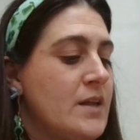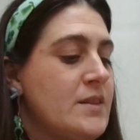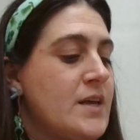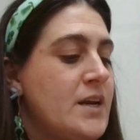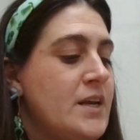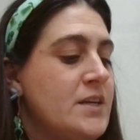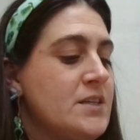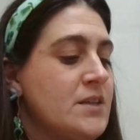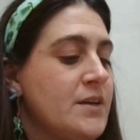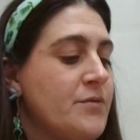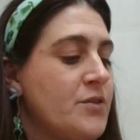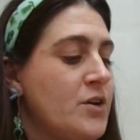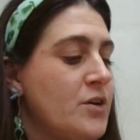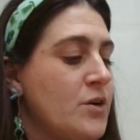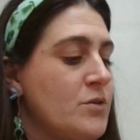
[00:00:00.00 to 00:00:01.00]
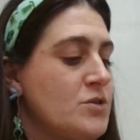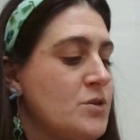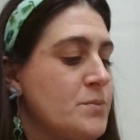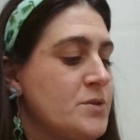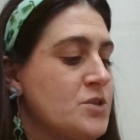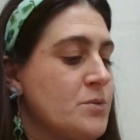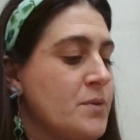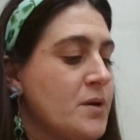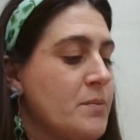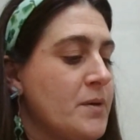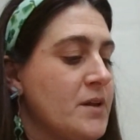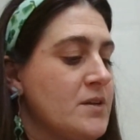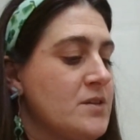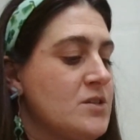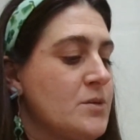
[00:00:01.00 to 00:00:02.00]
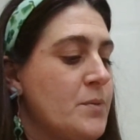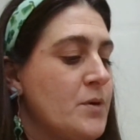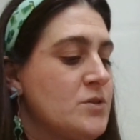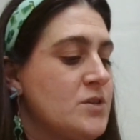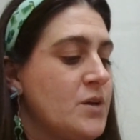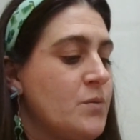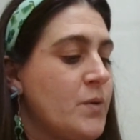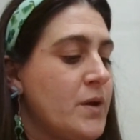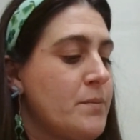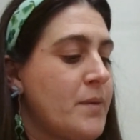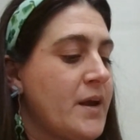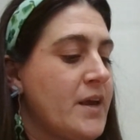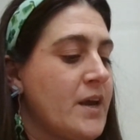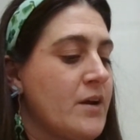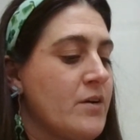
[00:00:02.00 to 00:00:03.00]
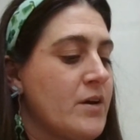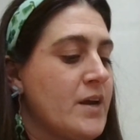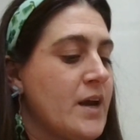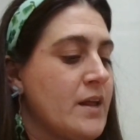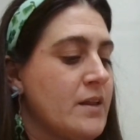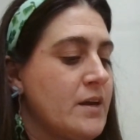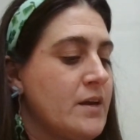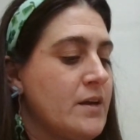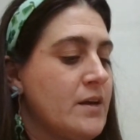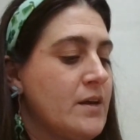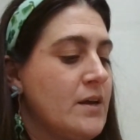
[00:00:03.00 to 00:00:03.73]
Then he delivered a note to Mr. McMillan, supposedly written by Karen Kelly.